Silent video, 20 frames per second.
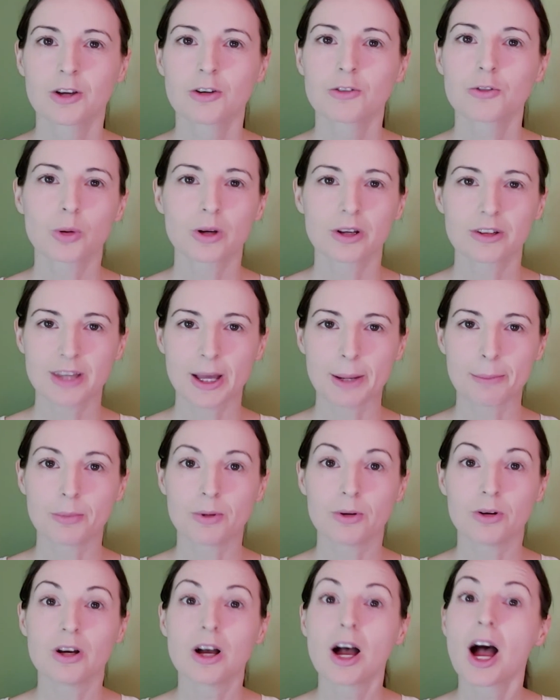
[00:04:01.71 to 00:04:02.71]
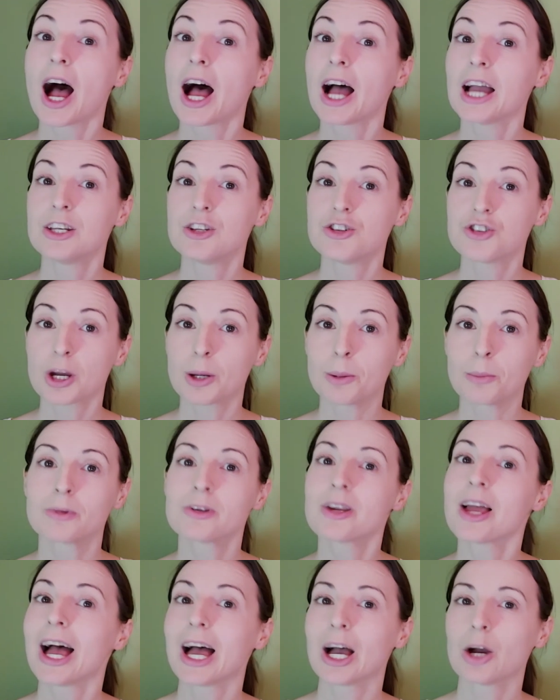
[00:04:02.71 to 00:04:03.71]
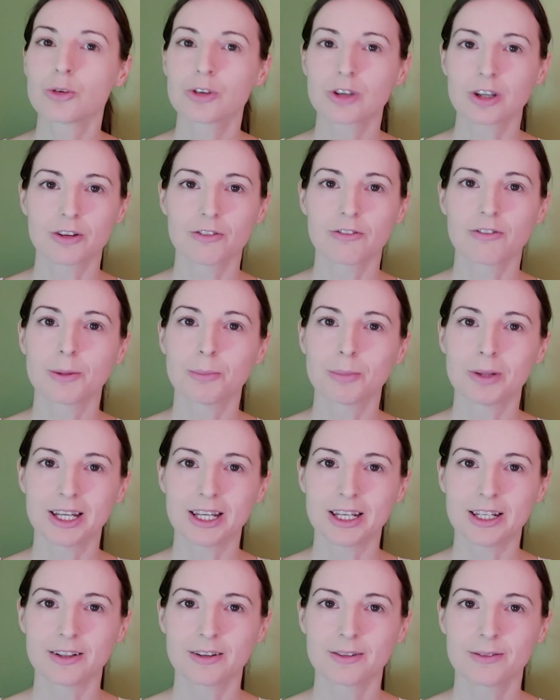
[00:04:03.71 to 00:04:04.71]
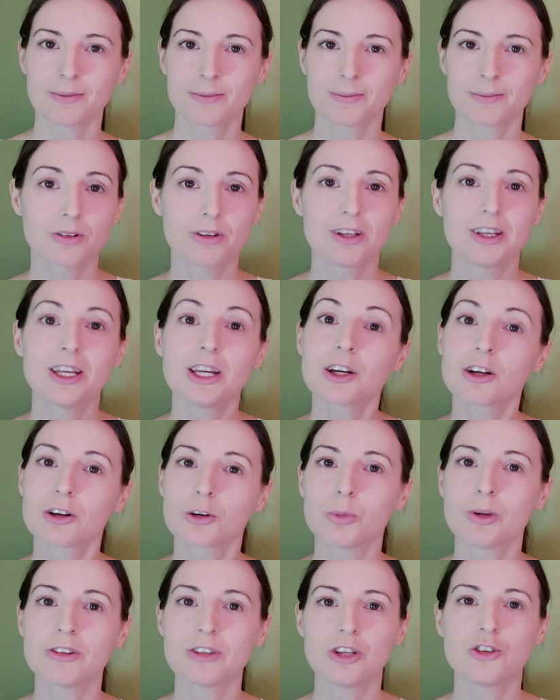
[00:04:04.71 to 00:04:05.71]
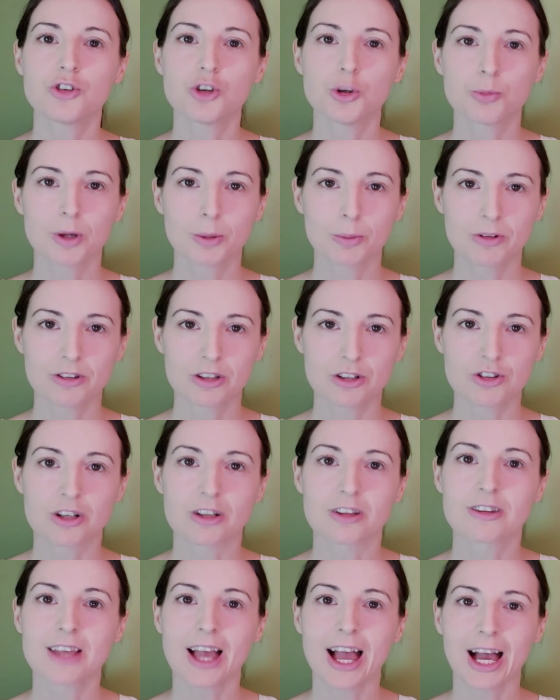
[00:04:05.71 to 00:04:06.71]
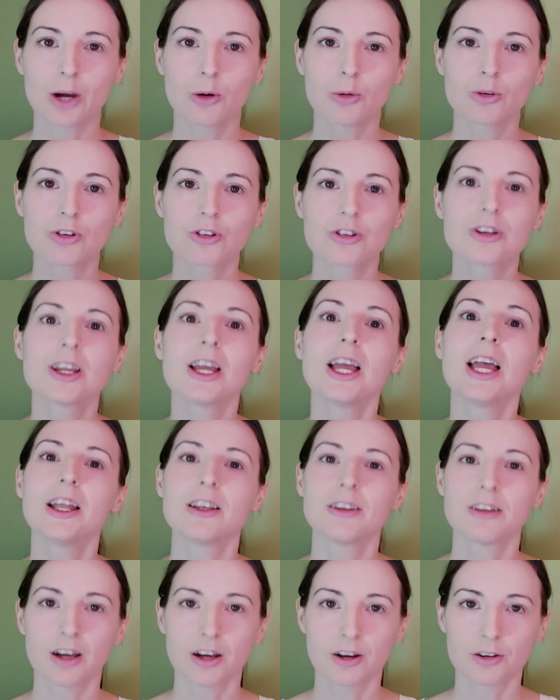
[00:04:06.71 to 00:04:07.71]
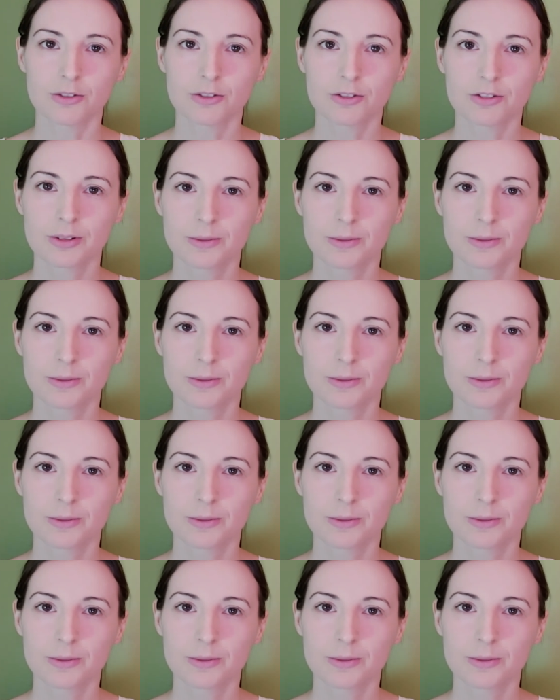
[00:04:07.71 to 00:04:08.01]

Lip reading: For example, I jumped out of the plane. Here we see two prepositions, out and of.